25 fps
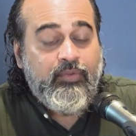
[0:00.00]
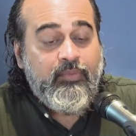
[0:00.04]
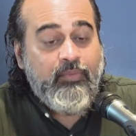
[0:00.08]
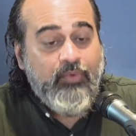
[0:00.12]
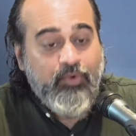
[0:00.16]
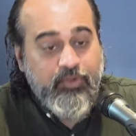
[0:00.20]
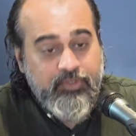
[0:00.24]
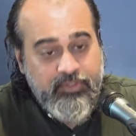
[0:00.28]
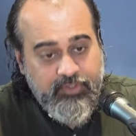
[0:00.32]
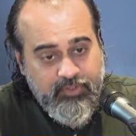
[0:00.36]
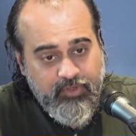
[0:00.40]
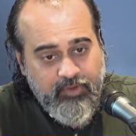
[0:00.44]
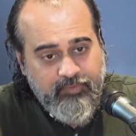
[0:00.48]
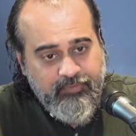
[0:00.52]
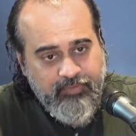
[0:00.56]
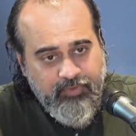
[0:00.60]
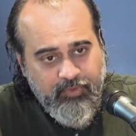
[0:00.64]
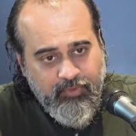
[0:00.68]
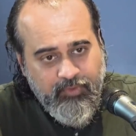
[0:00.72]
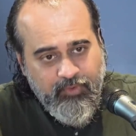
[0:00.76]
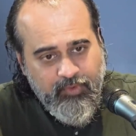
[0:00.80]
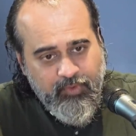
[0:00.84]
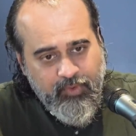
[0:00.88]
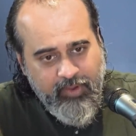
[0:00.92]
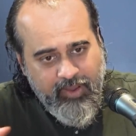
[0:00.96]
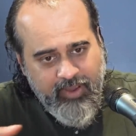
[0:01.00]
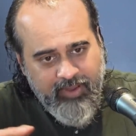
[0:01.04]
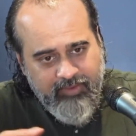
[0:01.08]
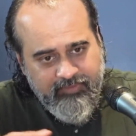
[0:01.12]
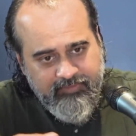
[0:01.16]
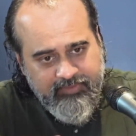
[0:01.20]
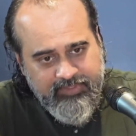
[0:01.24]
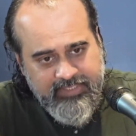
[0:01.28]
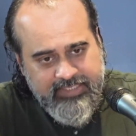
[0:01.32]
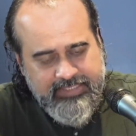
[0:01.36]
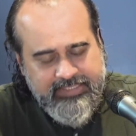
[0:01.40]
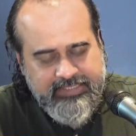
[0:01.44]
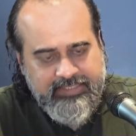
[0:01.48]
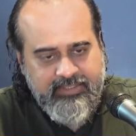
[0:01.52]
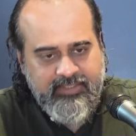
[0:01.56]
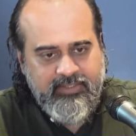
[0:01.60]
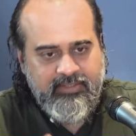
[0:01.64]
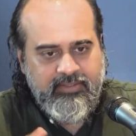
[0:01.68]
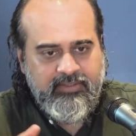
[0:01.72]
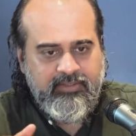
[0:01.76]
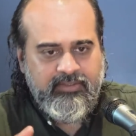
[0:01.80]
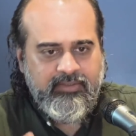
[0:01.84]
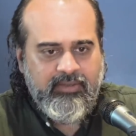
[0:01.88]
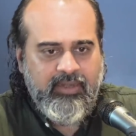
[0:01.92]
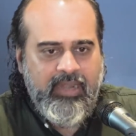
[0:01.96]
to most of you who have
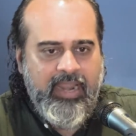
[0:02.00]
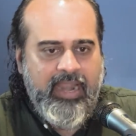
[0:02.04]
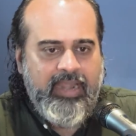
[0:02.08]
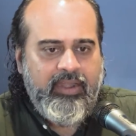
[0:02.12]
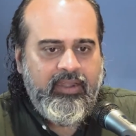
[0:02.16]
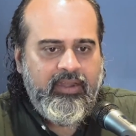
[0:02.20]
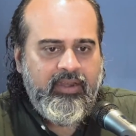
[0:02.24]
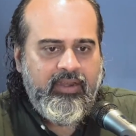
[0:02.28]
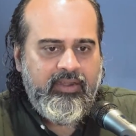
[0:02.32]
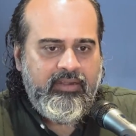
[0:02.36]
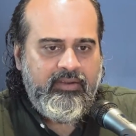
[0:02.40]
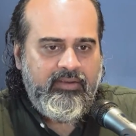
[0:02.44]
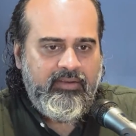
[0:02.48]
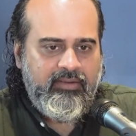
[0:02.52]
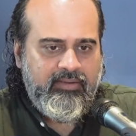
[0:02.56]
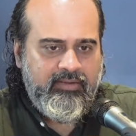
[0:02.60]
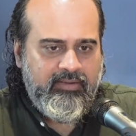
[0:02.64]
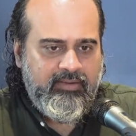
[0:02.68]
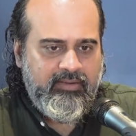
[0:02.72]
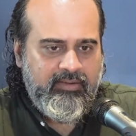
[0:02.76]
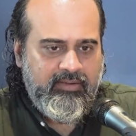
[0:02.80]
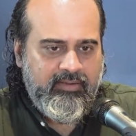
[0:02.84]
just landed,